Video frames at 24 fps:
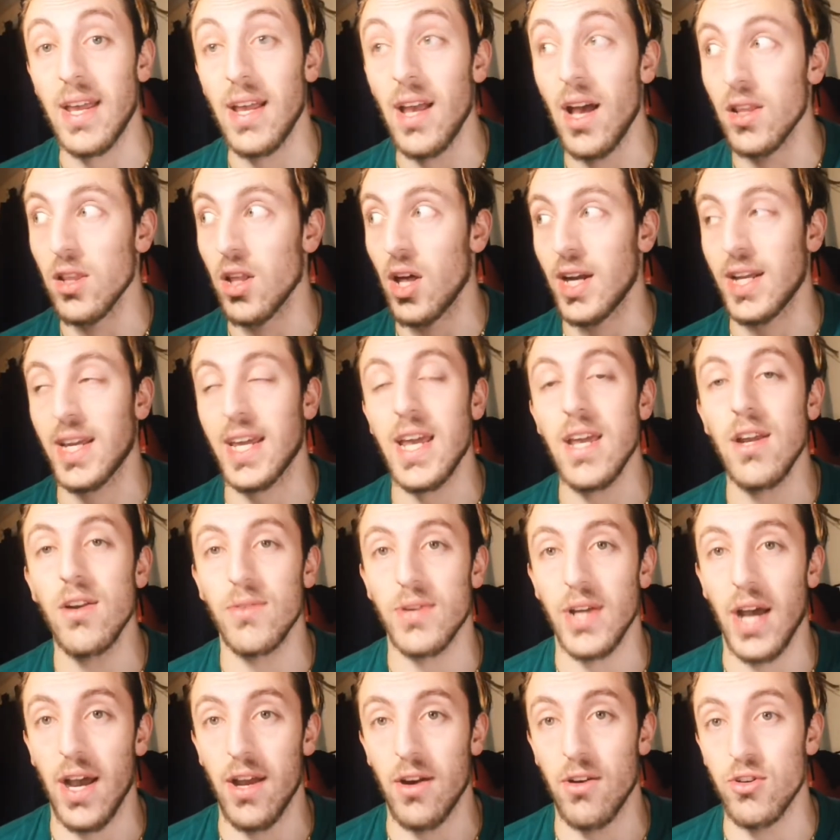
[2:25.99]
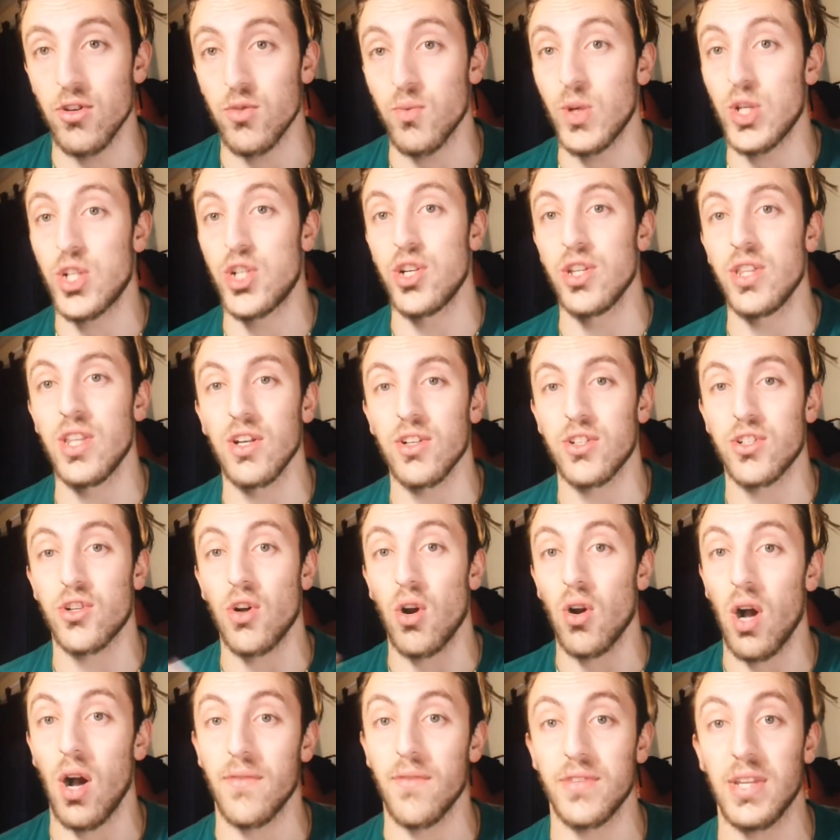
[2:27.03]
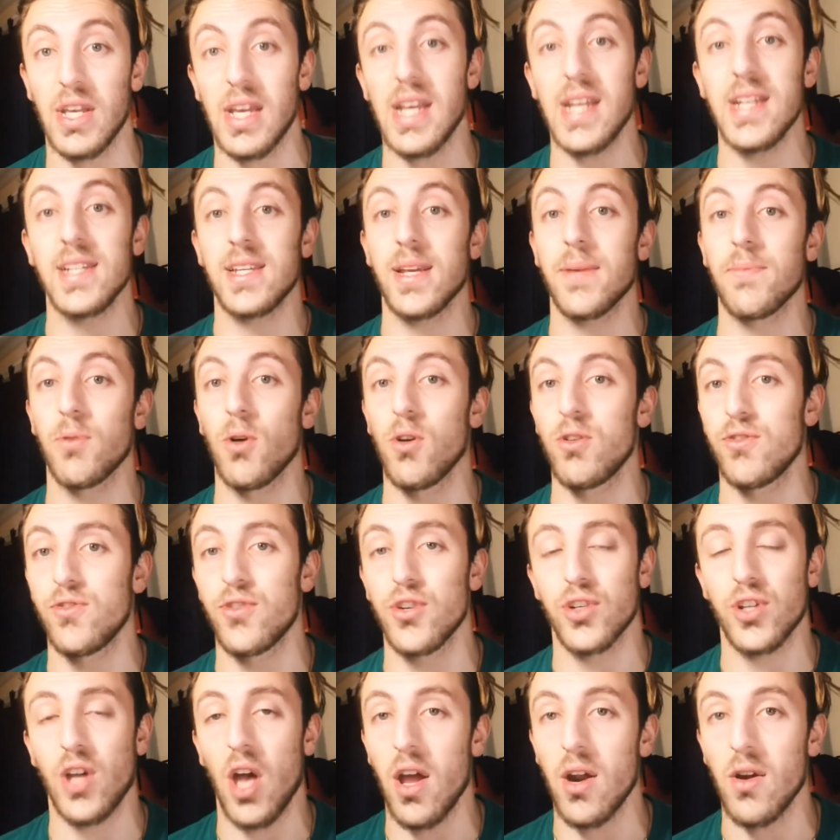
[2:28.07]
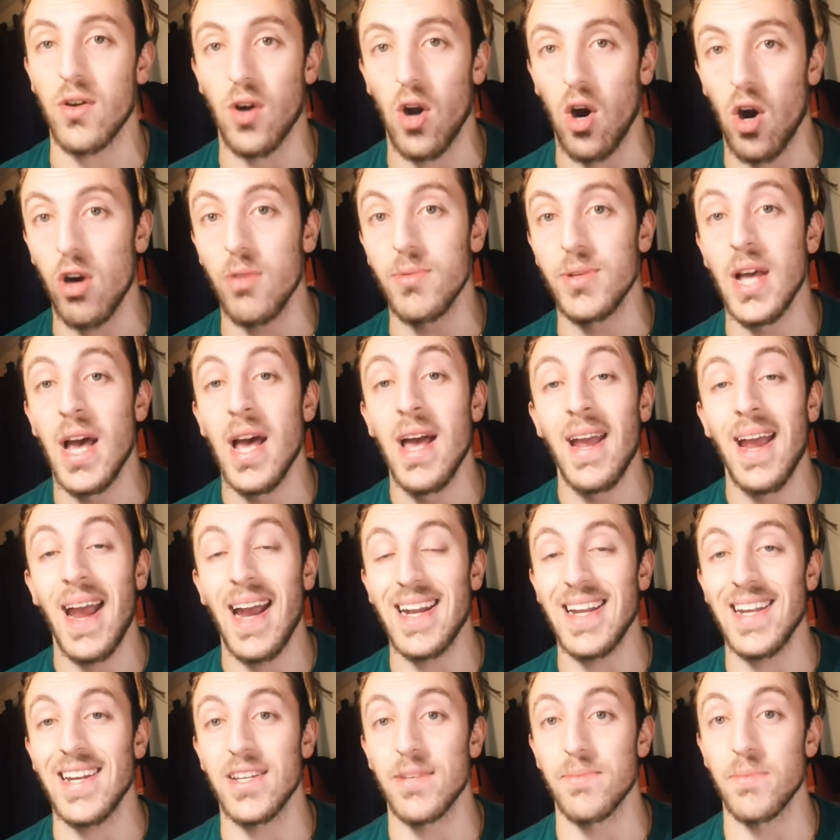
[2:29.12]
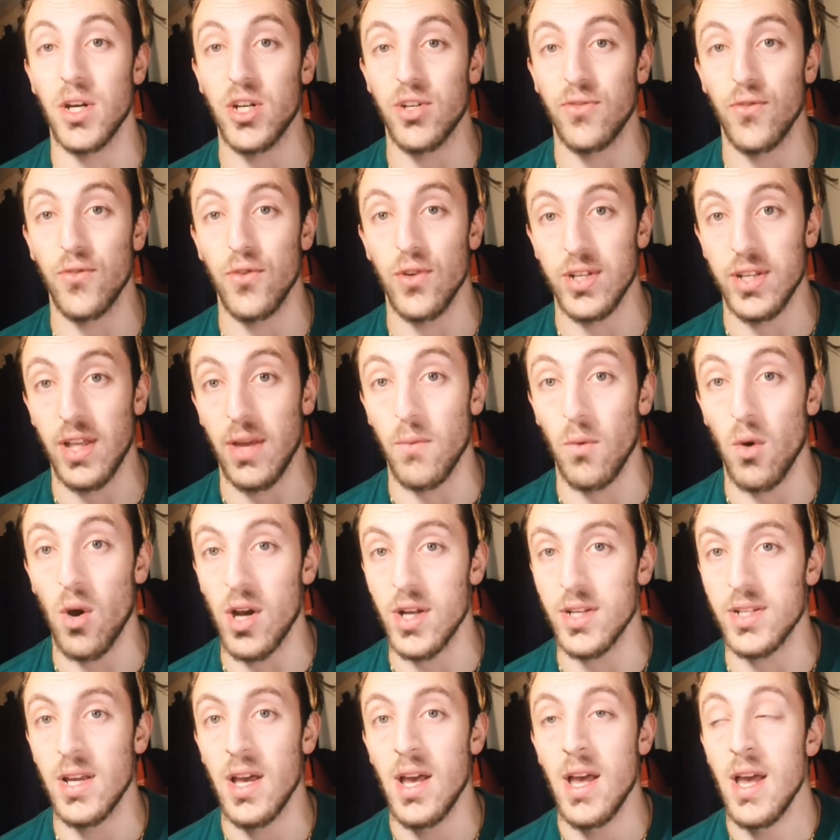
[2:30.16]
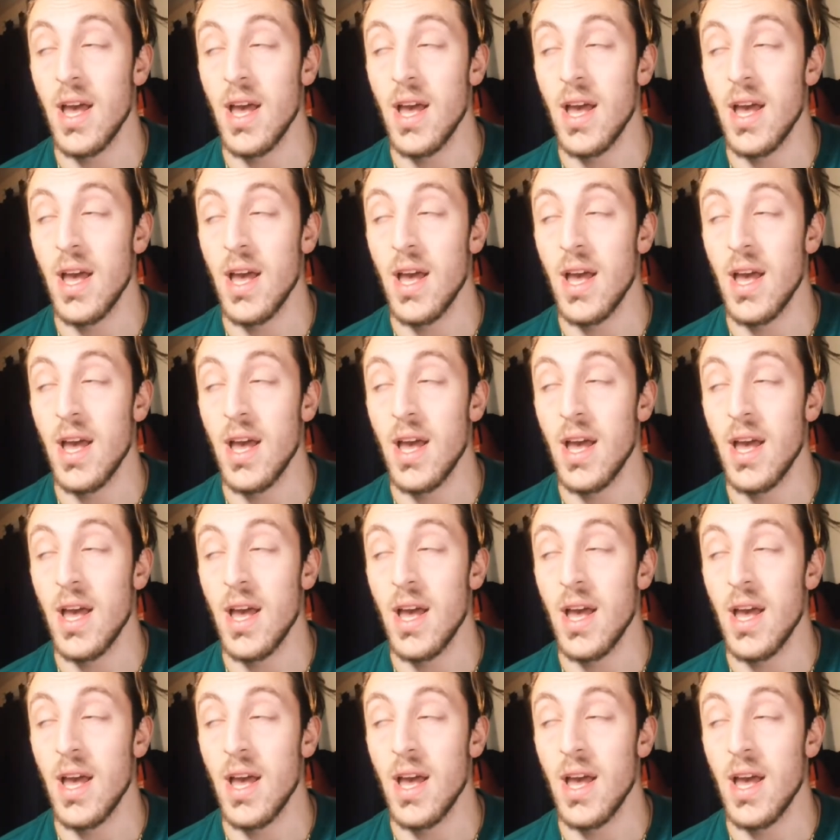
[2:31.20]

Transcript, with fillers: a lot of keto dieters, which they'll start off the easy approach, just cut out carbs and eat as much food as they want.